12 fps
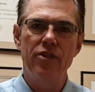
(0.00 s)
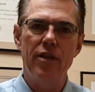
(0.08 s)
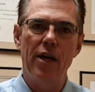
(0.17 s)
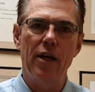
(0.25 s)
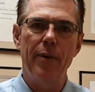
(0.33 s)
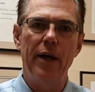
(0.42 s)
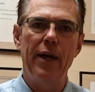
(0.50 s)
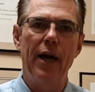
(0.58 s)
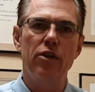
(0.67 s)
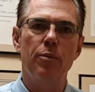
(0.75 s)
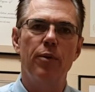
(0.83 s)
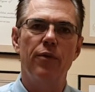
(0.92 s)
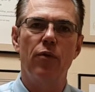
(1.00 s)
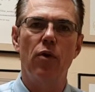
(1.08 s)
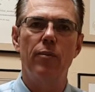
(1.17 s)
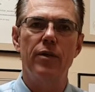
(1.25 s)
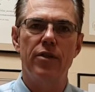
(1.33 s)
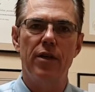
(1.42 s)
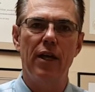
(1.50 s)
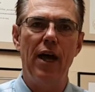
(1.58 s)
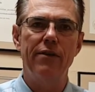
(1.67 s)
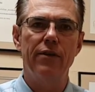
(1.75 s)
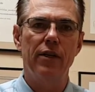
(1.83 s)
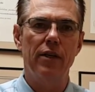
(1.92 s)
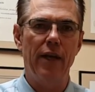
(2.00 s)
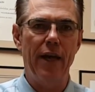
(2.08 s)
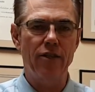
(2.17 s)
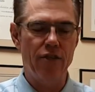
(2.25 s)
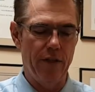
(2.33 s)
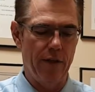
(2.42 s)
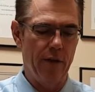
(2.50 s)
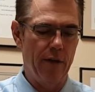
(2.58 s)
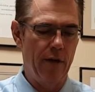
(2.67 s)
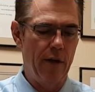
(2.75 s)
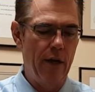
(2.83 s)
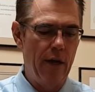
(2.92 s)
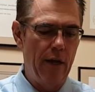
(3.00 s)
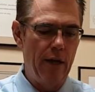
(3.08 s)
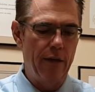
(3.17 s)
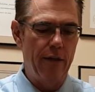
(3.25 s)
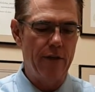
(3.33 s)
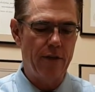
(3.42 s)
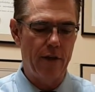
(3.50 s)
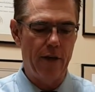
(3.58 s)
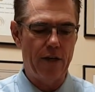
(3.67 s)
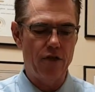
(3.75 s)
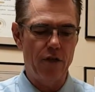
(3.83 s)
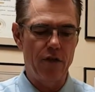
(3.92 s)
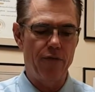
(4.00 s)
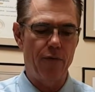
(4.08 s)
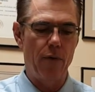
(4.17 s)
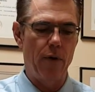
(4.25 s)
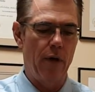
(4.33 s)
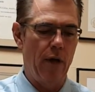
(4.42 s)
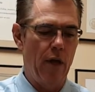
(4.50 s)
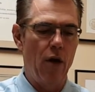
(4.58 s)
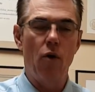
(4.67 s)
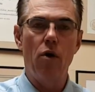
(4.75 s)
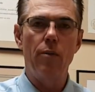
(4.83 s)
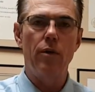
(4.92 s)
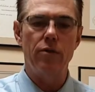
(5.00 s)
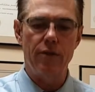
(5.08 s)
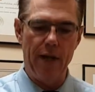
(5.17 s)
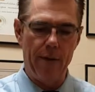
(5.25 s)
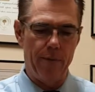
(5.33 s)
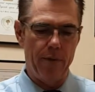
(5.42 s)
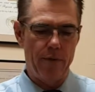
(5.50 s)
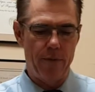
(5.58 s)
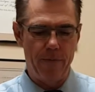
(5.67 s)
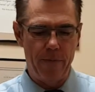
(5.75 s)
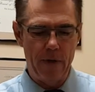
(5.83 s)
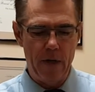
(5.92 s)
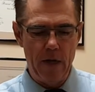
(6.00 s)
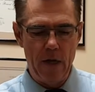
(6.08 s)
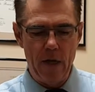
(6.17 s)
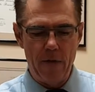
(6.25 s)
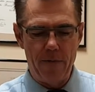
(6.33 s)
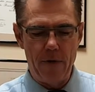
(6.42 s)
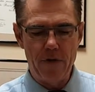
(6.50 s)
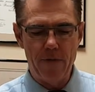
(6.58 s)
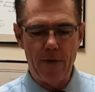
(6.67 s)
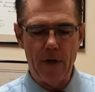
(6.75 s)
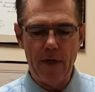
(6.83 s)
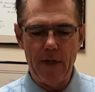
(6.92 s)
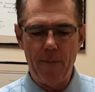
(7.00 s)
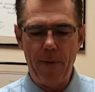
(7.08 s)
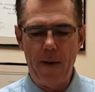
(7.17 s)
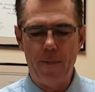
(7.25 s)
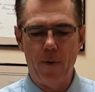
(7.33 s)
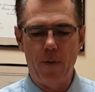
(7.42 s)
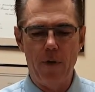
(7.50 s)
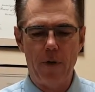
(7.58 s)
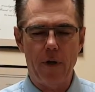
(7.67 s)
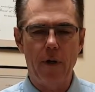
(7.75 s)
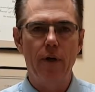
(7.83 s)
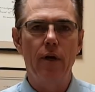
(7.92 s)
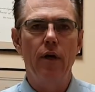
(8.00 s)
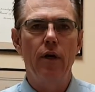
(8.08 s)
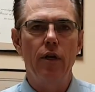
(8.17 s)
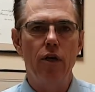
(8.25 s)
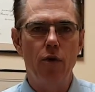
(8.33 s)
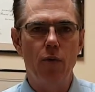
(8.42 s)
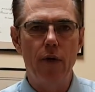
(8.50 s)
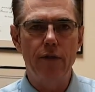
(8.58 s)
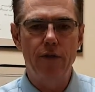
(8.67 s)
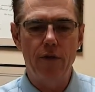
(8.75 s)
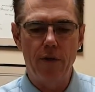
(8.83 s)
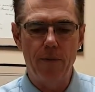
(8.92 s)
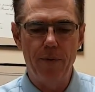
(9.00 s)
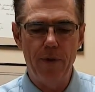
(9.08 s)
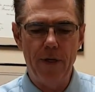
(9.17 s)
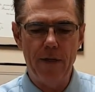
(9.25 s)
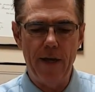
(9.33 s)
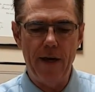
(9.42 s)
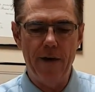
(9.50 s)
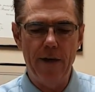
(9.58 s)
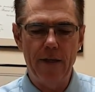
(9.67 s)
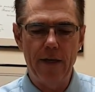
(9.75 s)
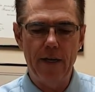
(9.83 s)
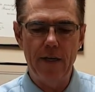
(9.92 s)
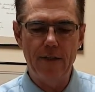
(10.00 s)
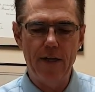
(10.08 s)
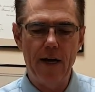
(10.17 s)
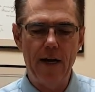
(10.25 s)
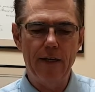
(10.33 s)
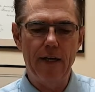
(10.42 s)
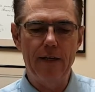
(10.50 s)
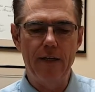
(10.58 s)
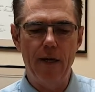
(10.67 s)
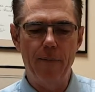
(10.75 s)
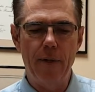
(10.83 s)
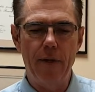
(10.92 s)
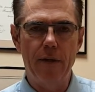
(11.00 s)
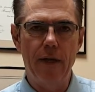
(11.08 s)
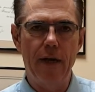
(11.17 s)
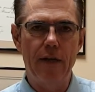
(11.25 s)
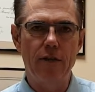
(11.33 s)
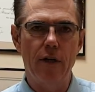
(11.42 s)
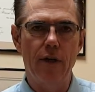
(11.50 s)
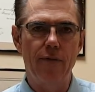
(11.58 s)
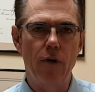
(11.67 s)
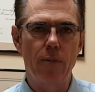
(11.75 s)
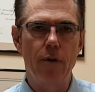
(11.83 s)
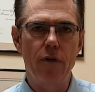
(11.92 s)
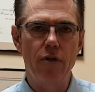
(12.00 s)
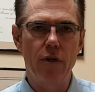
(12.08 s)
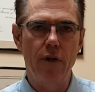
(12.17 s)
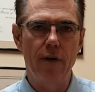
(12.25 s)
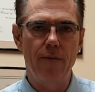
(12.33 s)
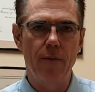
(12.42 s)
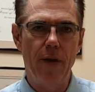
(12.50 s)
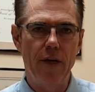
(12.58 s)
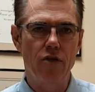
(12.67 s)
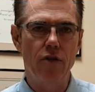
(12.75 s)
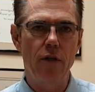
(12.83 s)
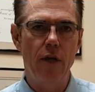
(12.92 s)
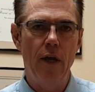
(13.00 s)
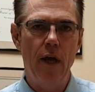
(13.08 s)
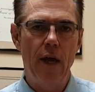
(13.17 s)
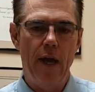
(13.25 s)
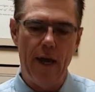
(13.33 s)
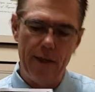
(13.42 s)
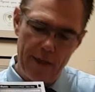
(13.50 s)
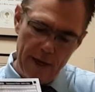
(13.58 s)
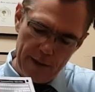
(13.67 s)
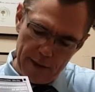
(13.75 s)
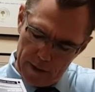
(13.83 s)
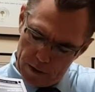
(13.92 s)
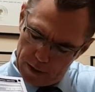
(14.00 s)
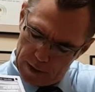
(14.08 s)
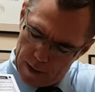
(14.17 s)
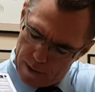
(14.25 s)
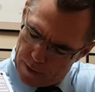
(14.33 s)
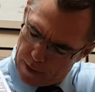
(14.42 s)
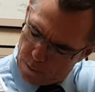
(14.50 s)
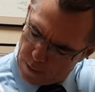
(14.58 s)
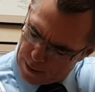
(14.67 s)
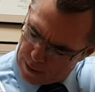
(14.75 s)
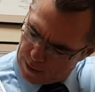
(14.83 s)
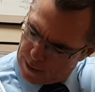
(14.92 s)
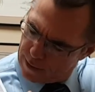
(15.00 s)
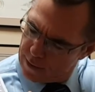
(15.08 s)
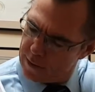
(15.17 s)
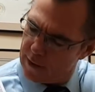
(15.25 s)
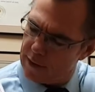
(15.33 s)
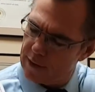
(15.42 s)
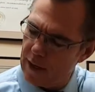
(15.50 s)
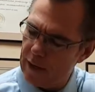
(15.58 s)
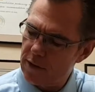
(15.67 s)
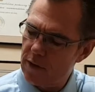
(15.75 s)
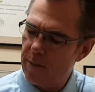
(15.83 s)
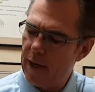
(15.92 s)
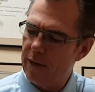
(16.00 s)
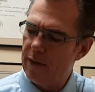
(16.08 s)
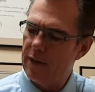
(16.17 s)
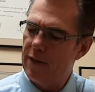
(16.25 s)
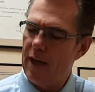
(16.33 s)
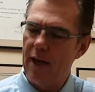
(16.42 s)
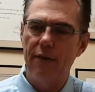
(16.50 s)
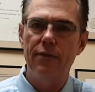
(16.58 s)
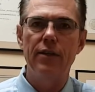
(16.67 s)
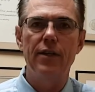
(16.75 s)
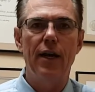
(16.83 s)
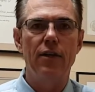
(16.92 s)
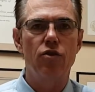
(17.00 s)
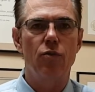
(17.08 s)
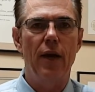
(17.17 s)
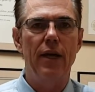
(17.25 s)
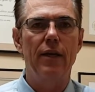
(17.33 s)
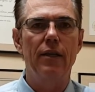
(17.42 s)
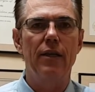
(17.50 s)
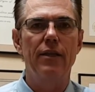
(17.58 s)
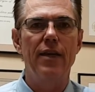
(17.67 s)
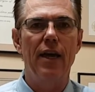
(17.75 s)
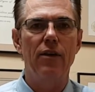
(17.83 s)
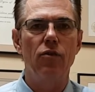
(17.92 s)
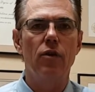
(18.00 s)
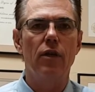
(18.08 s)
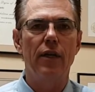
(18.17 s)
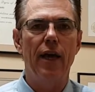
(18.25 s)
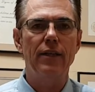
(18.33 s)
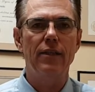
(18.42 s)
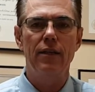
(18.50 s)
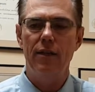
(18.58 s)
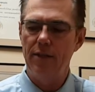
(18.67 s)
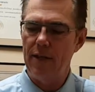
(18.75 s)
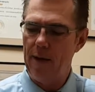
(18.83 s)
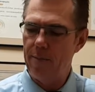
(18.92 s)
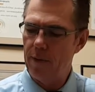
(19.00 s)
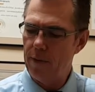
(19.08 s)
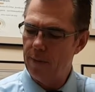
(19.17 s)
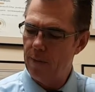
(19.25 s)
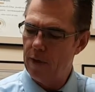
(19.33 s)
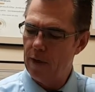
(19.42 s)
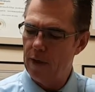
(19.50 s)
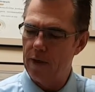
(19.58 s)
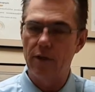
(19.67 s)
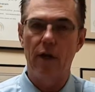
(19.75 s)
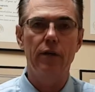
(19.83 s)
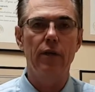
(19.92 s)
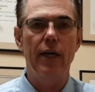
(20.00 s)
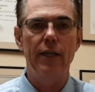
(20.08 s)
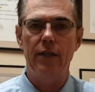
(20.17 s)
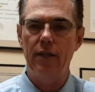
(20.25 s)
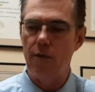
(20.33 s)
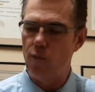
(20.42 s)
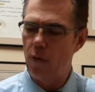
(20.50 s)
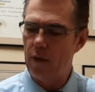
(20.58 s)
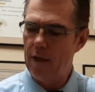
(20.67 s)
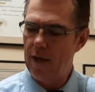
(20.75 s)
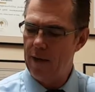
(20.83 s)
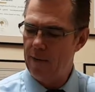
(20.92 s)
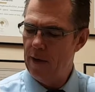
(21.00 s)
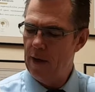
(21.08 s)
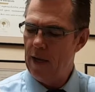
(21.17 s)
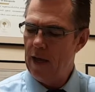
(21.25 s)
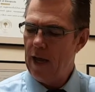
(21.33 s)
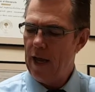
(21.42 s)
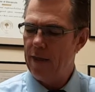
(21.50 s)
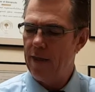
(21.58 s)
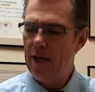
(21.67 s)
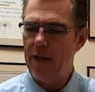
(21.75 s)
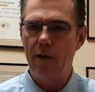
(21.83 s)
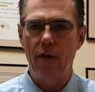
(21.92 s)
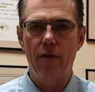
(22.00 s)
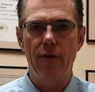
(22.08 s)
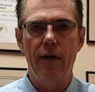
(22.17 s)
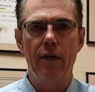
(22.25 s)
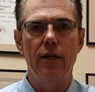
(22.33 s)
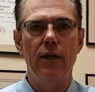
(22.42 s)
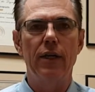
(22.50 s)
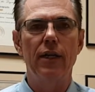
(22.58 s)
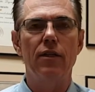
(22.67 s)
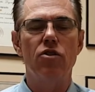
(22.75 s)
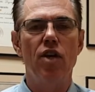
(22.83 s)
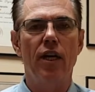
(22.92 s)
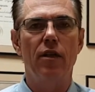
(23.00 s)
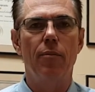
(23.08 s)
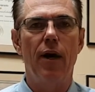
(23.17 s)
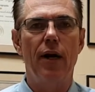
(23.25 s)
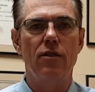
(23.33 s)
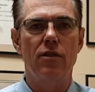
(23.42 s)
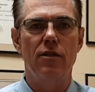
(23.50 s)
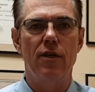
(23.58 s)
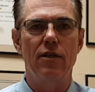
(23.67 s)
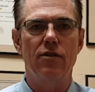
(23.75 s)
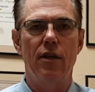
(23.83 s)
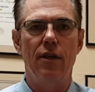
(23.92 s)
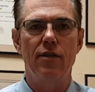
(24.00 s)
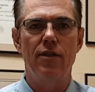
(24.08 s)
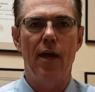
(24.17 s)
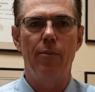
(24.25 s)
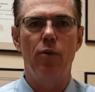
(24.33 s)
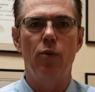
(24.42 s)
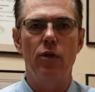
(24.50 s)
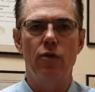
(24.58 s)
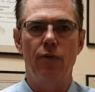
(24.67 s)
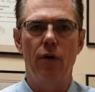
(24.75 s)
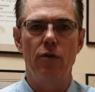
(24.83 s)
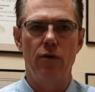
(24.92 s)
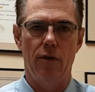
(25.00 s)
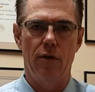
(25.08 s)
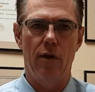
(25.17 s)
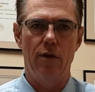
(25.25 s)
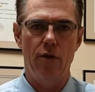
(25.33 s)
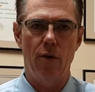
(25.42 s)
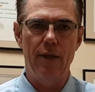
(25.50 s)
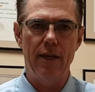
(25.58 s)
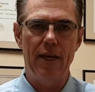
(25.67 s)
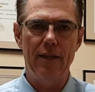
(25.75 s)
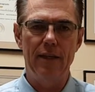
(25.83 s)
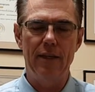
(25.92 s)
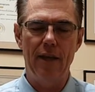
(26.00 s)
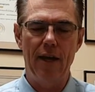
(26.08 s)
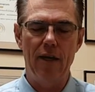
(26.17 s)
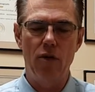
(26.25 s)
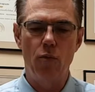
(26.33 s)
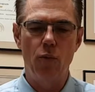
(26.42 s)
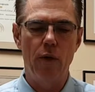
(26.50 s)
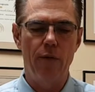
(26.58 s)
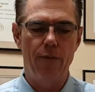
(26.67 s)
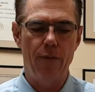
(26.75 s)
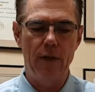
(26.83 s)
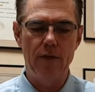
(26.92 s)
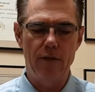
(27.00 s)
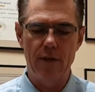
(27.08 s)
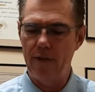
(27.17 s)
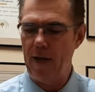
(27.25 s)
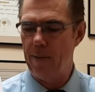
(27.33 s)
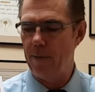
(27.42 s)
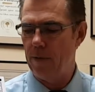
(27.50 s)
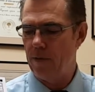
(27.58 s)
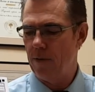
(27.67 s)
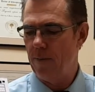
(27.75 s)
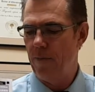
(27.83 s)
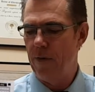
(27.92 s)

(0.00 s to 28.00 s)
talk about how to perform a saliva collection. This collection is for hormone samples. First of all, on the paperwork, you want to complete the area that is highlighted up here that has all of your personal information. And then there's an area right here that talks about the day of the test, right in the day you collected the sample. It's all collected in one day. And then over here you need to check the box that says that the sample was frozen. So at the end of the day you will freeze the samples.